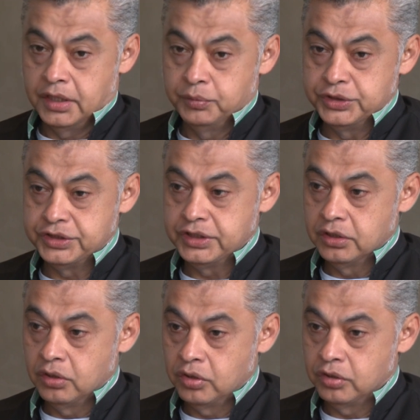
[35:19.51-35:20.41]
We see
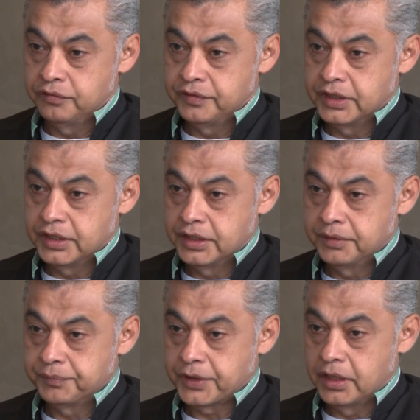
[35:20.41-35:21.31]
a lot of
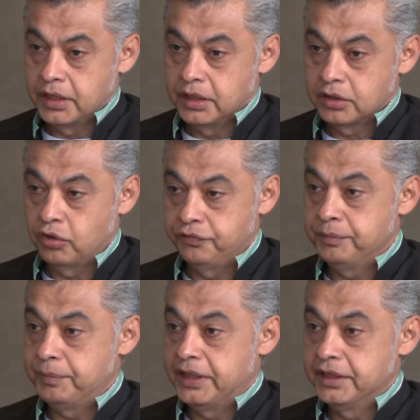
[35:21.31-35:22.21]

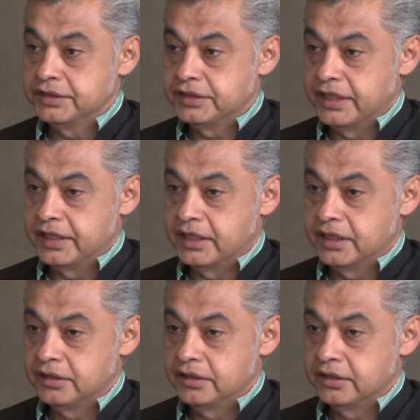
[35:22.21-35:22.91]
coffee players that